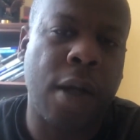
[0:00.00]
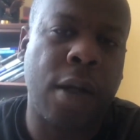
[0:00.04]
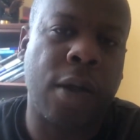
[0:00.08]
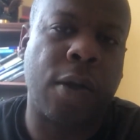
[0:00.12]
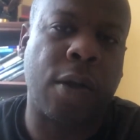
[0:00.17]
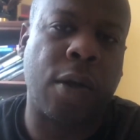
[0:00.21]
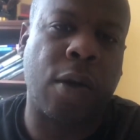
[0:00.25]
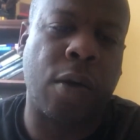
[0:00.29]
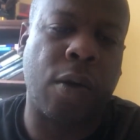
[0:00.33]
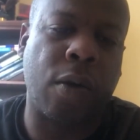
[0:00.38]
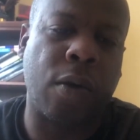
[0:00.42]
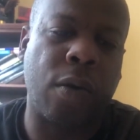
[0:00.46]

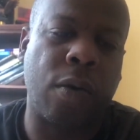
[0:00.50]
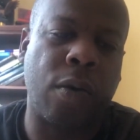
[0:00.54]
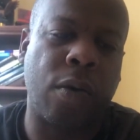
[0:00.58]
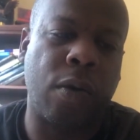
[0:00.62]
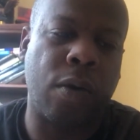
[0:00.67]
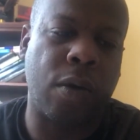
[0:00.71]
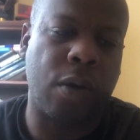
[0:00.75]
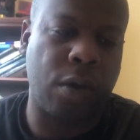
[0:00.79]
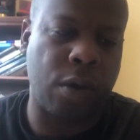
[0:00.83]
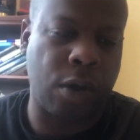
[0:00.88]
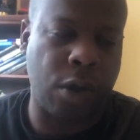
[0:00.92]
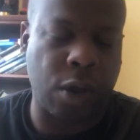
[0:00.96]
So,
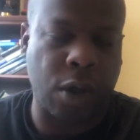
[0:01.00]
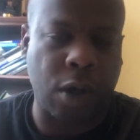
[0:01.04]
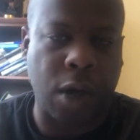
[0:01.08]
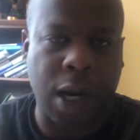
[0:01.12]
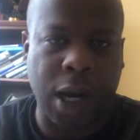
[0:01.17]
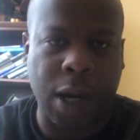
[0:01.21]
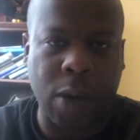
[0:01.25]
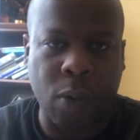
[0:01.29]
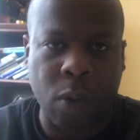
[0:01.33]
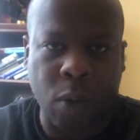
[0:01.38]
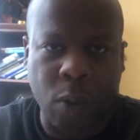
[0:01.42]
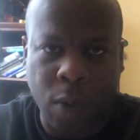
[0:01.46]
you know,
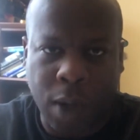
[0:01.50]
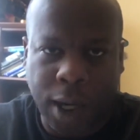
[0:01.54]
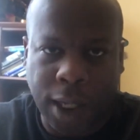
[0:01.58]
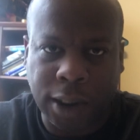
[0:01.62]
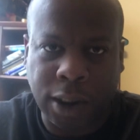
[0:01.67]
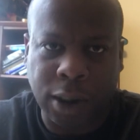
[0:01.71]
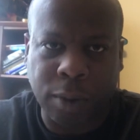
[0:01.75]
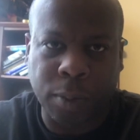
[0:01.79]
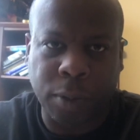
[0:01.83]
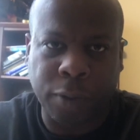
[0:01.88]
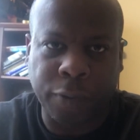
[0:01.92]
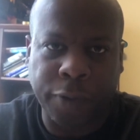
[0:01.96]
I would
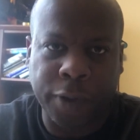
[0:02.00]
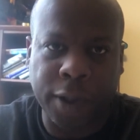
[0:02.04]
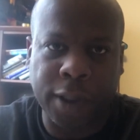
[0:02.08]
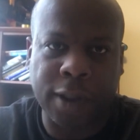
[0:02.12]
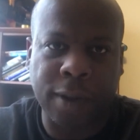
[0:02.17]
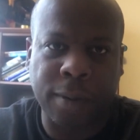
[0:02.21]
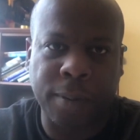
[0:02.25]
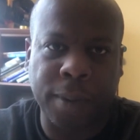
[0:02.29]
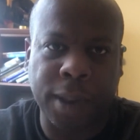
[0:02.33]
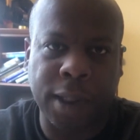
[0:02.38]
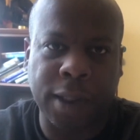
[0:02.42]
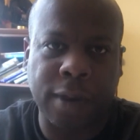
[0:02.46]
watch the
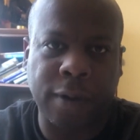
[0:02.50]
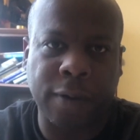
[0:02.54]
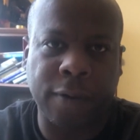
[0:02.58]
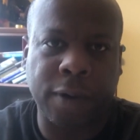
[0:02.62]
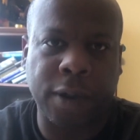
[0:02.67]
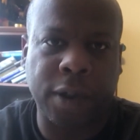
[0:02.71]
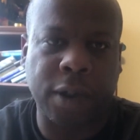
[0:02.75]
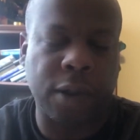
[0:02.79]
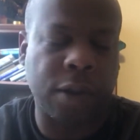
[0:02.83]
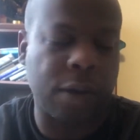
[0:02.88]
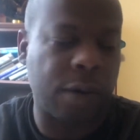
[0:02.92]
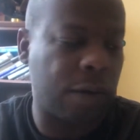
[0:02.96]
Professor Messer
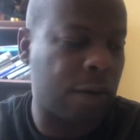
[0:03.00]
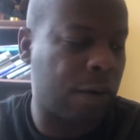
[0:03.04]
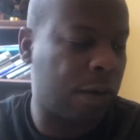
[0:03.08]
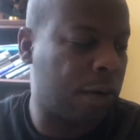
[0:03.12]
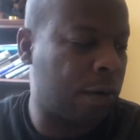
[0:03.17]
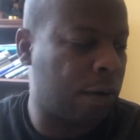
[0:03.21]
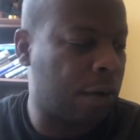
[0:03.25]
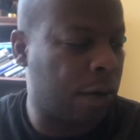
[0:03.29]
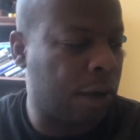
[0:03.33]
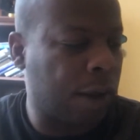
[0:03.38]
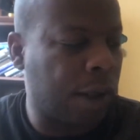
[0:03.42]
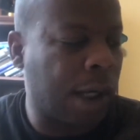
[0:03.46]
videos,
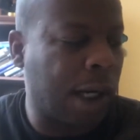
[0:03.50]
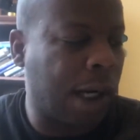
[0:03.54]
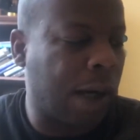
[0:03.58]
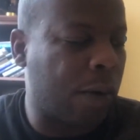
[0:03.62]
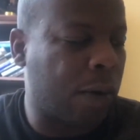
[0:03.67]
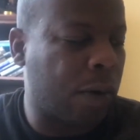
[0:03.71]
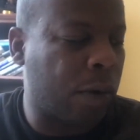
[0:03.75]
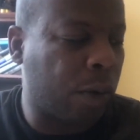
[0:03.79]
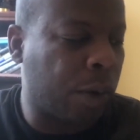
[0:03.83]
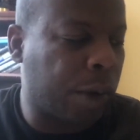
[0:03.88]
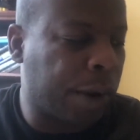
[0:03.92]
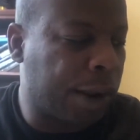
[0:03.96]
then I
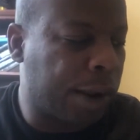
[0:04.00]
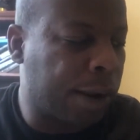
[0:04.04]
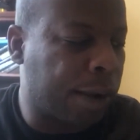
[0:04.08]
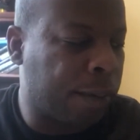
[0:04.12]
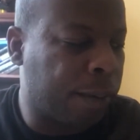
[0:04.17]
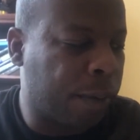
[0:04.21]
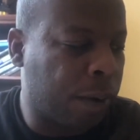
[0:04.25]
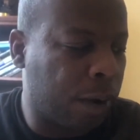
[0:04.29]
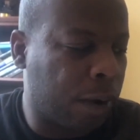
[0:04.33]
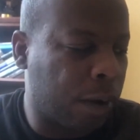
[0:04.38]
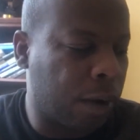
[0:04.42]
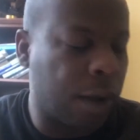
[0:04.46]
would read the
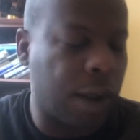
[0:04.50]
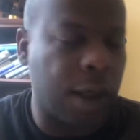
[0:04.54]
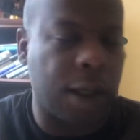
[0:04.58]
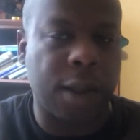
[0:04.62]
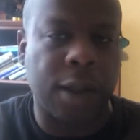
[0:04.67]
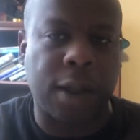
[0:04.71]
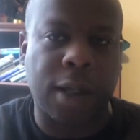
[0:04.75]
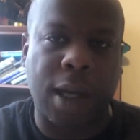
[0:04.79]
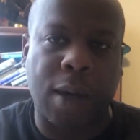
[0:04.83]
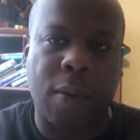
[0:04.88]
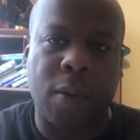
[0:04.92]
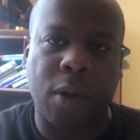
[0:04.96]
book, and
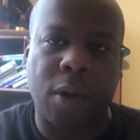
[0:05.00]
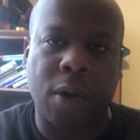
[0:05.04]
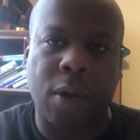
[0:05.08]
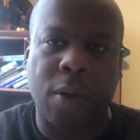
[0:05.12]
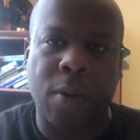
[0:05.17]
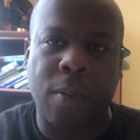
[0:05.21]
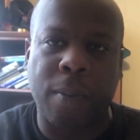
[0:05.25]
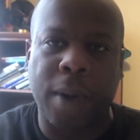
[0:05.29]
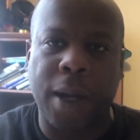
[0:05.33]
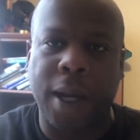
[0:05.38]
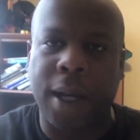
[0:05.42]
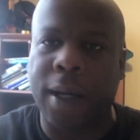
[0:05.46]
then I would
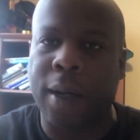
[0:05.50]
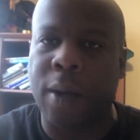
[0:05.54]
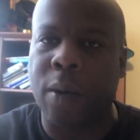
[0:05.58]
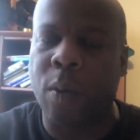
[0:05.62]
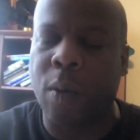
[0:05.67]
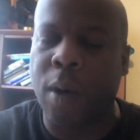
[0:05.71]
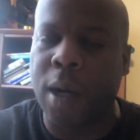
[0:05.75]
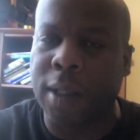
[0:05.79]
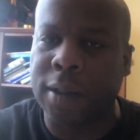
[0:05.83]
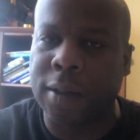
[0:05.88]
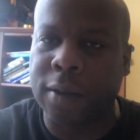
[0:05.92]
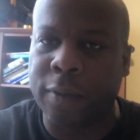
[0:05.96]
go back and
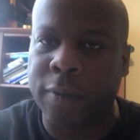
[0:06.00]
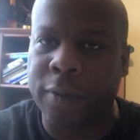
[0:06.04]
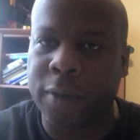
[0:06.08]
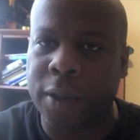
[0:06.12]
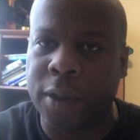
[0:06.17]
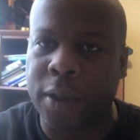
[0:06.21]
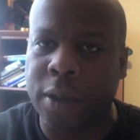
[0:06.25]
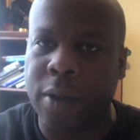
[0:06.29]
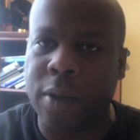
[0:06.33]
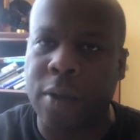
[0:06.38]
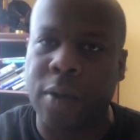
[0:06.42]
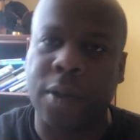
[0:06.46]
watch the
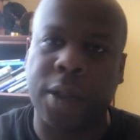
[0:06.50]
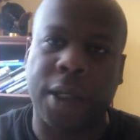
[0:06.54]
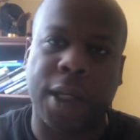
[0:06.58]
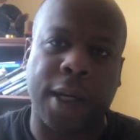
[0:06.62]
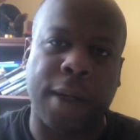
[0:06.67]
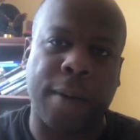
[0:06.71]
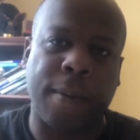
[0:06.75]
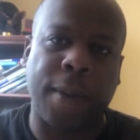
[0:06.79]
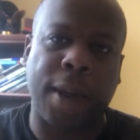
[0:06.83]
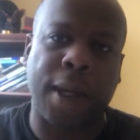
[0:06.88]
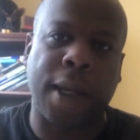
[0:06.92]
videos, and it